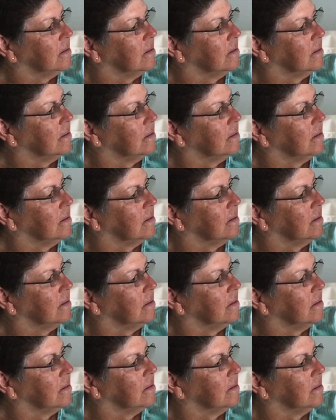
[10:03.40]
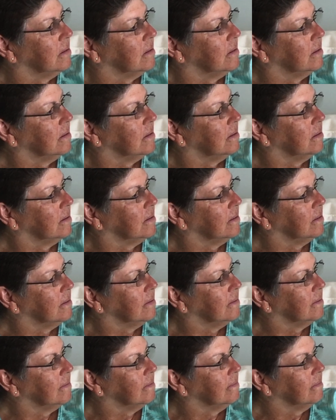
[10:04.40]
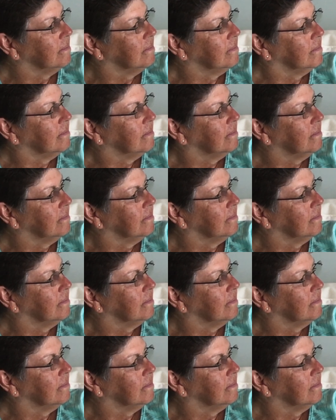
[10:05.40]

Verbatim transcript: do grades that we,